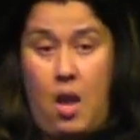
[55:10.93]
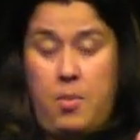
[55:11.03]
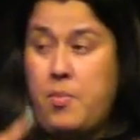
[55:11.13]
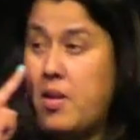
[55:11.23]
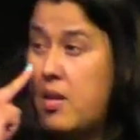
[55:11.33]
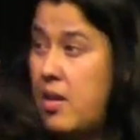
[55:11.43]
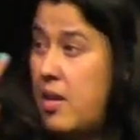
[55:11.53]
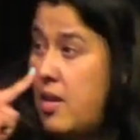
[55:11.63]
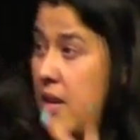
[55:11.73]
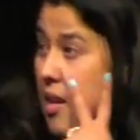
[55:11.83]
Jesus
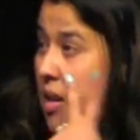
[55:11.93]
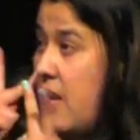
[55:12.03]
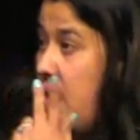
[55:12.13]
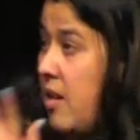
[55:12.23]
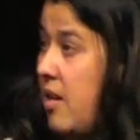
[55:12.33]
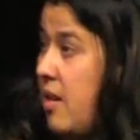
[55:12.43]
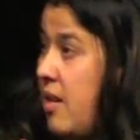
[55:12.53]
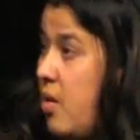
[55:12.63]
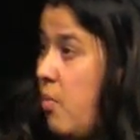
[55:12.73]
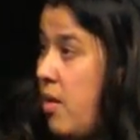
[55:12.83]
really
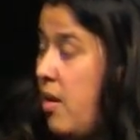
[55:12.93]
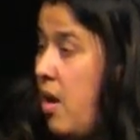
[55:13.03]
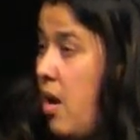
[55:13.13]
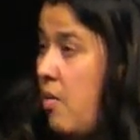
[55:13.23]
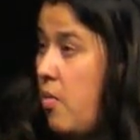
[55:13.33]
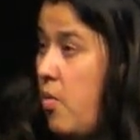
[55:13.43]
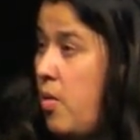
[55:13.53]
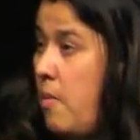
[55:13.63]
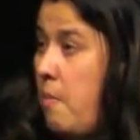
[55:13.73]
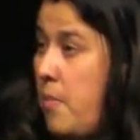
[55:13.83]
healed,
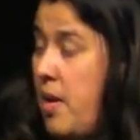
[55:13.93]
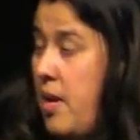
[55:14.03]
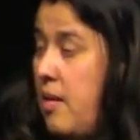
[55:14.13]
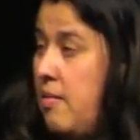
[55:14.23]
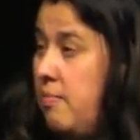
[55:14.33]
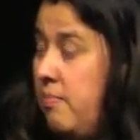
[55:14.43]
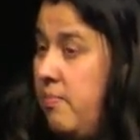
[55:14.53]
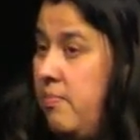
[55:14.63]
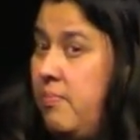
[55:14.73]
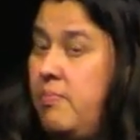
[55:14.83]
he
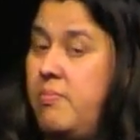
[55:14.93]
prayed,